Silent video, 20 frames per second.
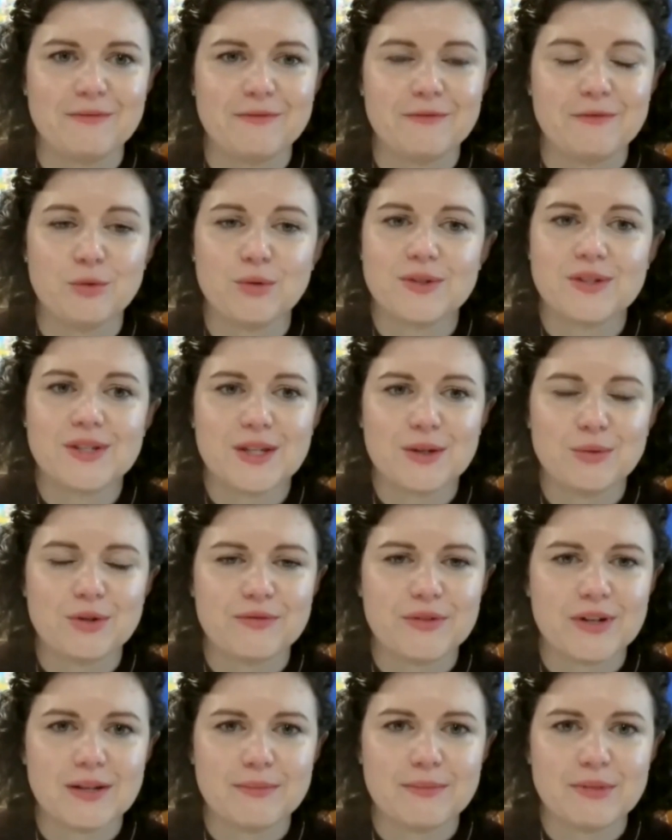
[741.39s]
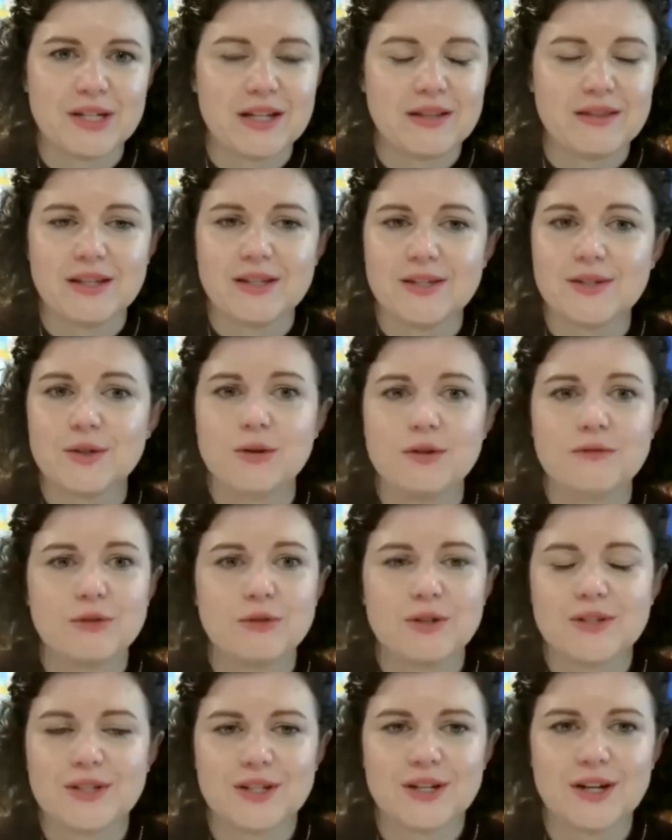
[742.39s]
for skill development, and they're so
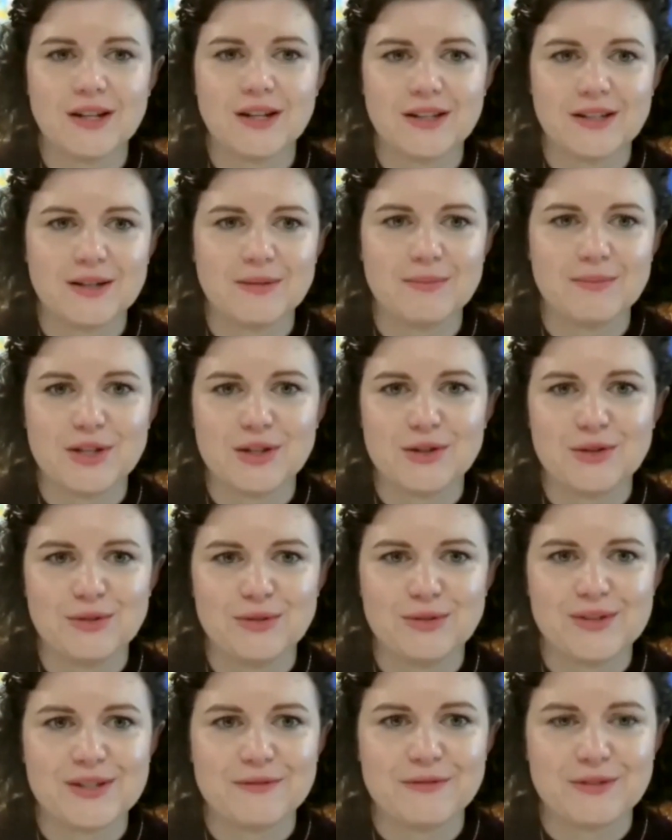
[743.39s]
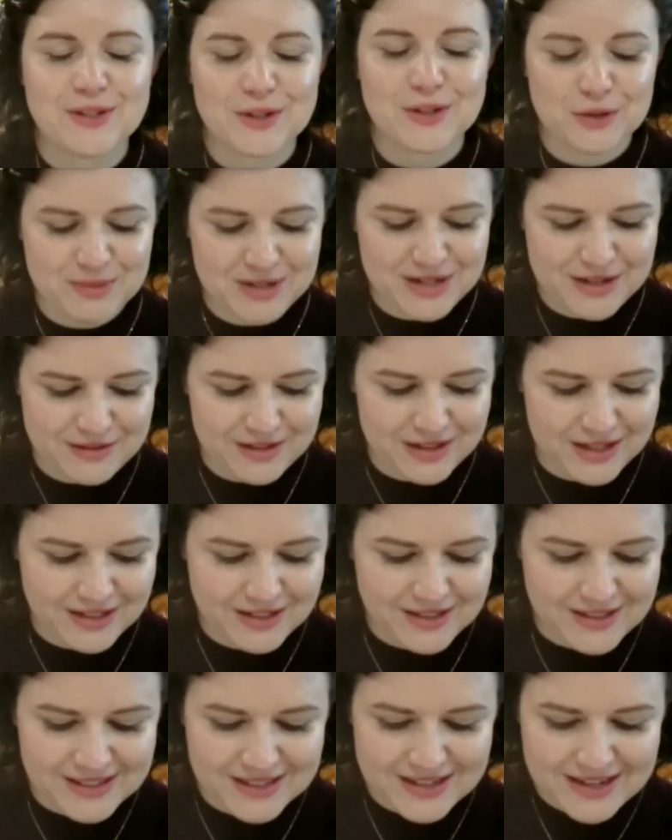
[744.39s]
versatile and can be used for so many
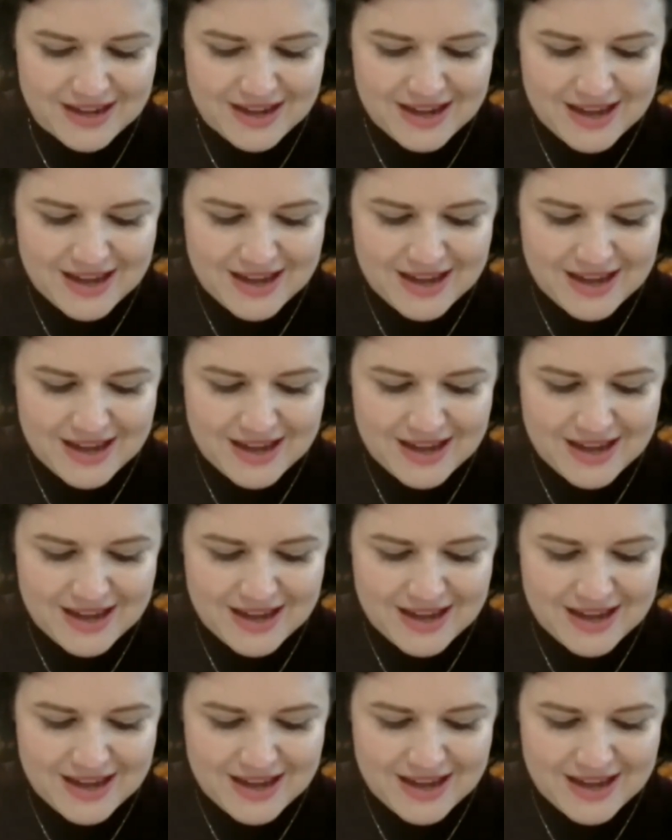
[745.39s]
things.